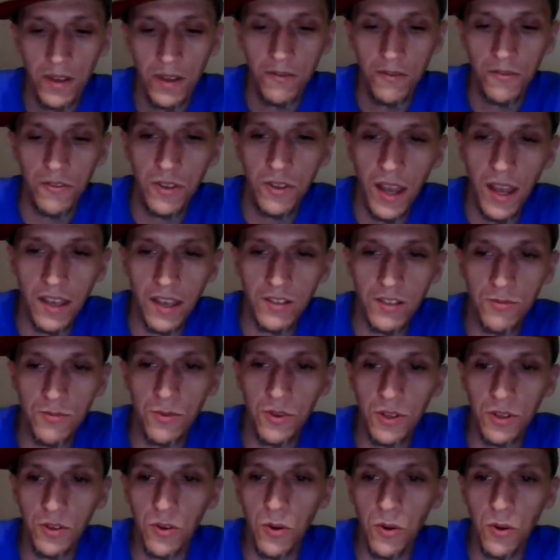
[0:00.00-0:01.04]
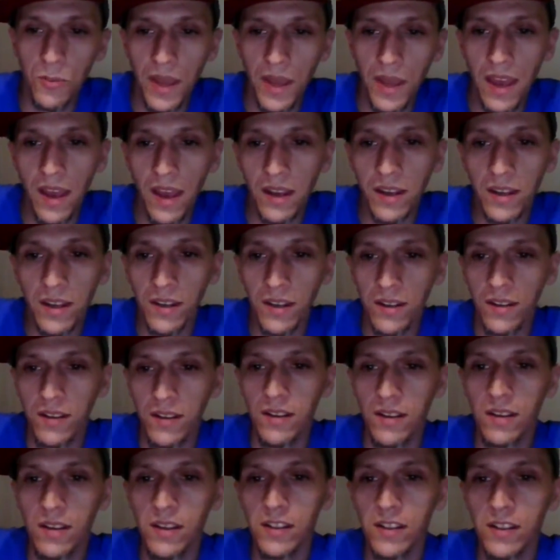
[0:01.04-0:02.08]
If you guys want to go back,
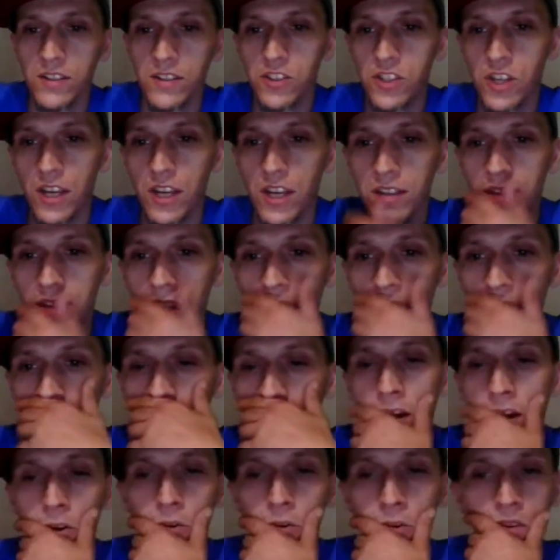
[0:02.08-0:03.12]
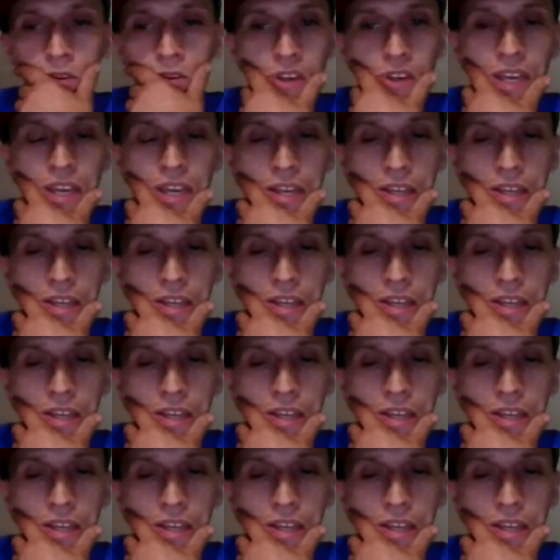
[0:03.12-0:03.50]
check that out.